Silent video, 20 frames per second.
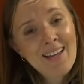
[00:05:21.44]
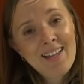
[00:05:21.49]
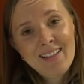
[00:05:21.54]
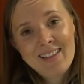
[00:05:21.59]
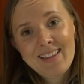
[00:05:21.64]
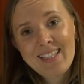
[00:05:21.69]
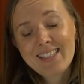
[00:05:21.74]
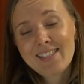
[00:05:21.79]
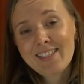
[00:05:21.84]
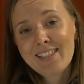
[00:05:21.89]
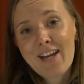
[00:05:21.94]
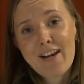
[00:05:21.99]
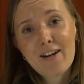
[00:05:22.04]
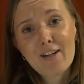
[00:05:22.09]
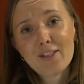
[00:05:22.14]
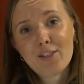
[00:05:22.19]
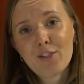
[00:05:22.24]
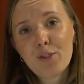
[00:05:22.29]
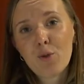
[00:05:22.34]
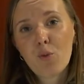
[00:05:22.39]
This is
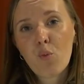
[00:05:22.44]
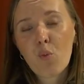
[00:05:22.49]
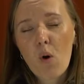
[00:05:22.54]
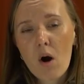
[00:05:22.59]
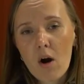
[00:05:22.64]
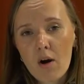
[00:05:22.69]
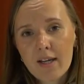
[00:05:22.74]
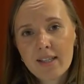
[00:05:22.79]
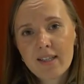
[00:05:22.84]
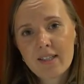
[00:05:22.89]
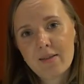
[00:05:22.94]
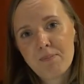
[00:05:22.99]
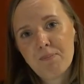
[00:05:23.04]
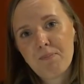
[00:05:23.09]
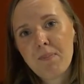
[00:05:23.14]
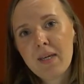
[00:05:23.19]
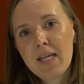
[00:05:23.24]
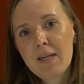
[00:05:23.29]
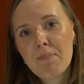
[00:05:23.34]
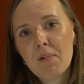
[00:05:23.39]
here to widen
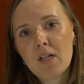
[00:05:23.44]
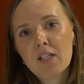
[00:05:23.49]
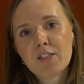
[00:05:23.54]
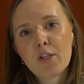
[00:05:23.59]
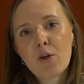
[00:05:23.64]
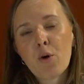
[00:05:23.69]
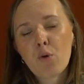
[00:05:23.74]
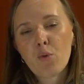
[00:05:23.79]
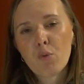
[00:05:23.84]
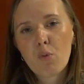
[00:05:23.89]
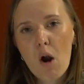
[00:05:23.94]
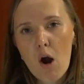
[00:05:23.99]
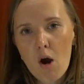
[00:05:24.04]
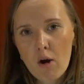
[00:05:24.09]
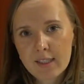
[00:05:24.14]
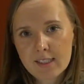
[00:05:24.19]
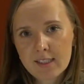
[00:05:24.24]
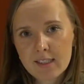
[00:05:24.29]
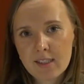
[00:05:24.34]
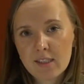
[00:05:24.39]
people's
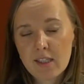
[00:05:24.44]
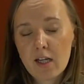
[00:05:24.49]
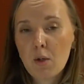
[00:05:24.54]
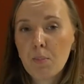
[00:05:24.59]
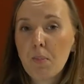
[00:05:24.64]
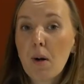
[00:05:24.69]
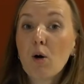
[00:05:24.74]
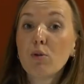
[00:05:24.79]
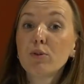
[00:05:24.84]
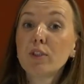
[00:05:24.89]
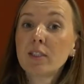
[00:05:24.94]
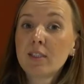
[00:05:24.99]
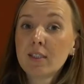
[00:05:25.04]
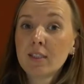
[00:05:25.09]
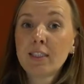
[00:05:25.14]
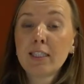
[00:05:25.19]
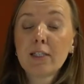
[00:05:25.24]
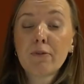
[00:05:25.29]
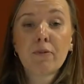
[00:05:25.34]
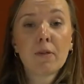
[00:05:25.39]
horizon
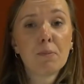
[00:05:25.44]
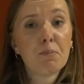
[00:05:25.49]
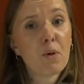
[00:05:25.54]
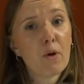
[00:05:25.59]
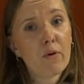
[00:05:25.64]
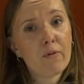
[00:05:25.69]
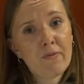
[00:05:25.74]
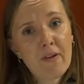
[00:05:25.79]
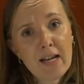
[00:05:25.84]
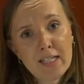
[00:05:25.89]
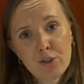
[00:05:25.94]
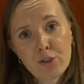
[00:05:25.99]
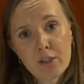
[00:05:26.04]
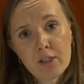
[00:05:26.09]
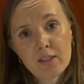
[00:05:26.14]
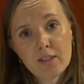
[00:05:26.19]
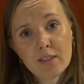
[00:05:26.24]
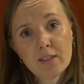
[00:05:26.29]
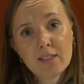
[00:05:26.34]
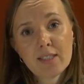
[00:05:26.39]
about different
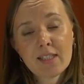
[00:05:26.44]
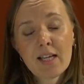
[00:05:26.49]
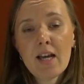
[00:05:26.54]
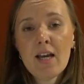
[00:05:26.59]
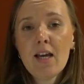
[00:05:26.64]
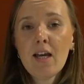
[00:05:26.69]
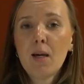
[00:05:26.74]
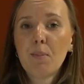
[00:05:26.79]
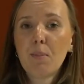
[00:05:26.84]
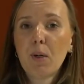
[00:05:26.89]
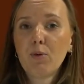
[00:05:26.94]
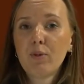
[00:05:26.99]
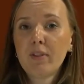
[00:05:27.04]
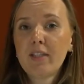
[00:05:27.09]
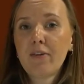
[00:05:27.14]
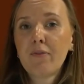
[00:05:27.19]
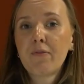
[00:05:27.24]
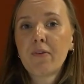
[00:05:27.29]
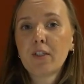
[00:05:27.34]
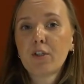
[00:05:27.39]
professions, about
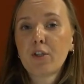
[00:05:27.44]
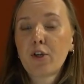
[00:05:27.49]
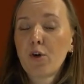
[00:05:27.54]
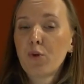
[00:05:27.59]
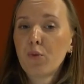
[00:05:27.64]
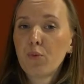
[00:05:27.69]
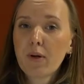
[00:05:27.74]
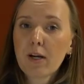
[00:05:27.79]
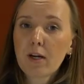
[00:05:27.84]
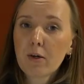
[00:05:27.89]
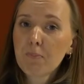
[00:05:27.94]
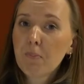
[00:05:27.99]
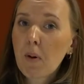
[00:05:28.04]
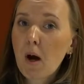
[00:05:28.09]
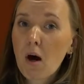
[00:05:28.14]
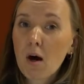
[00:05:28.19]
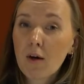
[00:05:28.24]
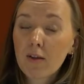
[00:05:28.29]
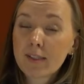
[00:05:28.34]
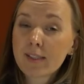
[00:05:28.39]
different career
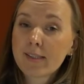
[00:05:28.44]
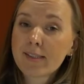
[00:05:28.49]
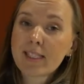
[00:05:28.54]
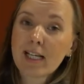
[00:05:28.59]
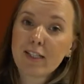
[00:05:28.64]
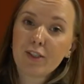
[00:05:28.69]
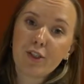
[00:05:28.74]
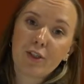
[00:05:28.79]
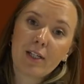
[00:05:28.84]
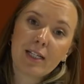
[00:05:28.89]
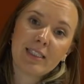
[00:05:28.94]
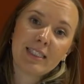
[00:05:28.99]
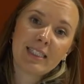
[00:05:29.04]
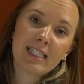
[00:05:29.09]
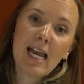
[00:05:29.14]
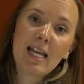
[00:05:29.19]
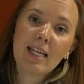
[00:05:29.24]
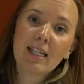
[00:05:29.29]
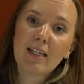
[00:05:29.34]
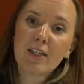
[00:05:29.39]
paths that you can
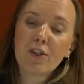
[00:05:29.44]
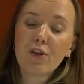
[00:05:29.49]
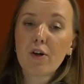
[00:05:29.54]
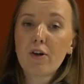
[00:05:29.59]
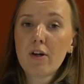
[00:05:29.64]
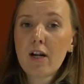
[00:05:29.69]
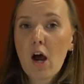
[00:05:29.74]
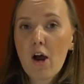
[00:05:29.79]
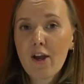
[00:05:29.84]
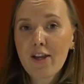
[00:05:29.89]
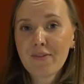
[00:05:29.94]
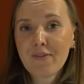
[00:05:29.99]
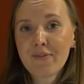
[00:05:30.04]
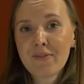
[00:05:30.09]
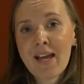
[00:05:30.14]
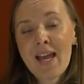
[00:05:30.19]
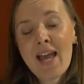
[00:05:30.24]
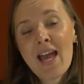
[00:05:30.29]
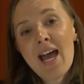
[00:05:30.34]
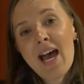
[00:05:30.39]
take in your life,
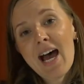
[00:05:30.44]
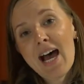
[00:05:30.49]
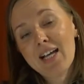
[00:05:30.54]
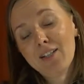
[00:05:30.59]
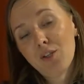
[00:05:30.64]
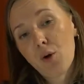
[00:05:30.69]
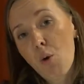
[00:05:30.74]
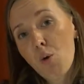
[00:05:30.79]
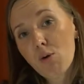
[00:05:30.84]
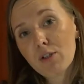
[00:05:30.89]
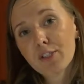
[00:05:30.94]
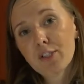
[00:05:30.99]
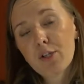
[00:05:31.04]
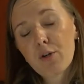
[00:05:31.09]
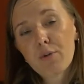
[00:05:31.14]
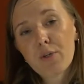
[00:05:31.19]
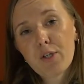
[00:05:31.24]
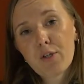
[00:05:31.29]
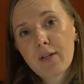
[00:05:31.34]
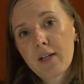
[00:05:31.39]
and
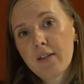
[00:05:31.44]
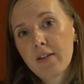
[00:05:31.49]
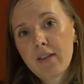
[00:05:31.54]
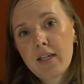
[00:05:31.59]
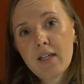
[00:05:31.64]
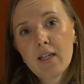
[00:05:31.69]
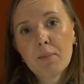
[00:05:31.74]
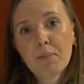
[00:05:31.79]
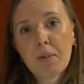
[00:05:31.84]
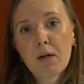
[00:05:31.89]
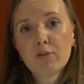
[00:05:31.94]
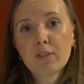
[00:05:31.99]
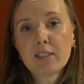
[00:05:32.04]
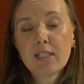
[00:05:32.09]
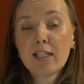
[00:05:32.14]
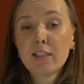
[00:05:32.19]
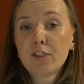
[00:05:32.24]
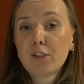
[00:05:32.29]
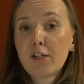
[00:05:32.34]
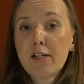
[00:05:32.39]
also you can think about
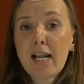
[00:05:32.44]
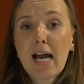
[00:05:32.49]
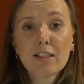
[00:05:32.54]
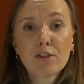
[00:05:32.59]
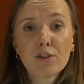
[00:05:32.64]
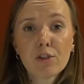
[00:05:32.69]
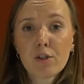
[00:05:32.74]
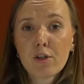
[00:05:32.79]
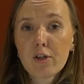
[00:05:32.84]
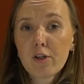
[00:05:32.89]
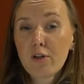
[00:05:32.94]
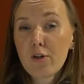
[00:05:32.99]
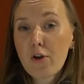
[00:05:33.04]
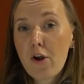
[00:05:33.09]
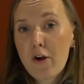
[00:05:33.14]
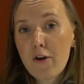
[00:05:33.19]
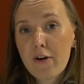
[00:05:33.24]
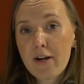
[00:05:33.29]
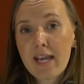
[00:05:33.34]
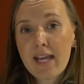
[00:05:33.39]
international
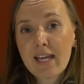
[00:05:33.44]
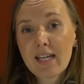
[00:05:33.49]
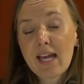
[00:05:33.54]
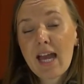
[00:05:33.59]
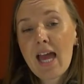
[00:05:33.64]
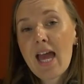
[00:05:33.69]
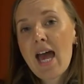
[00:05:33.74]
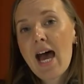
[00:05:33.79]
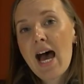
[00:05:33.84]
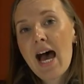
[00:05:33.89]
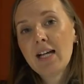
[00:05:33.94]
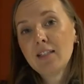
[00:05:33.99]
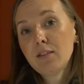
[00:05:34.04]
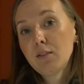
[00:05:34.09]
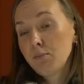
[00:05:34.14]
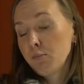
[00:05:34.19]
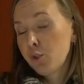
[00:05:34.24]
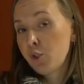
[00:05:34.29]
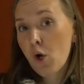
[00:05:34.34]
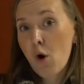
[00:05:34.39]
learning and
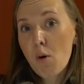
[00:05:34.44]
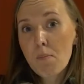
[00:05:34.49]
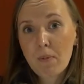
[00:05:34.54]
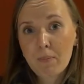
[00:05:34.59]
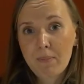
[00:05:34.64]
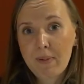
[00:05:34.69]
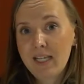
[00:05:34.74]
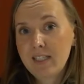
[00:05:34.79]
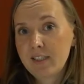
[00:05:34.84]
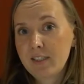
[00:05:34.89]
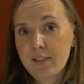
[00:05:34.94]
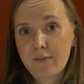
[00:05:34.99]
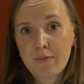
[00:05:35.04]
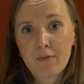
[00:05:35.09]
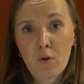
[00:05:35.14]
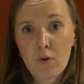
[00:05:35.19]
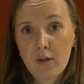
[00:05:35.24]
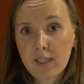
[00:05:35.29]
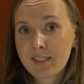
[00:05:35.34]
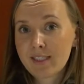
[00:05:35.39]
job mobility,
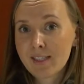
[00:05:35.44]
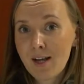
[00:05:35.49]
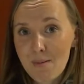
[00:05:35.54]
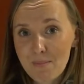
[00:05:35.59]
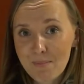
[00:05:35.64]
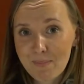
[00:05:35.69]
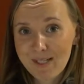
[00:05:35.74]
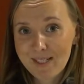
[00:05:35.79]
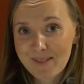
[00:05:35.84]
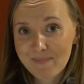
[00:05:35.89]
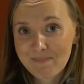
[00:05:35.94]
for example.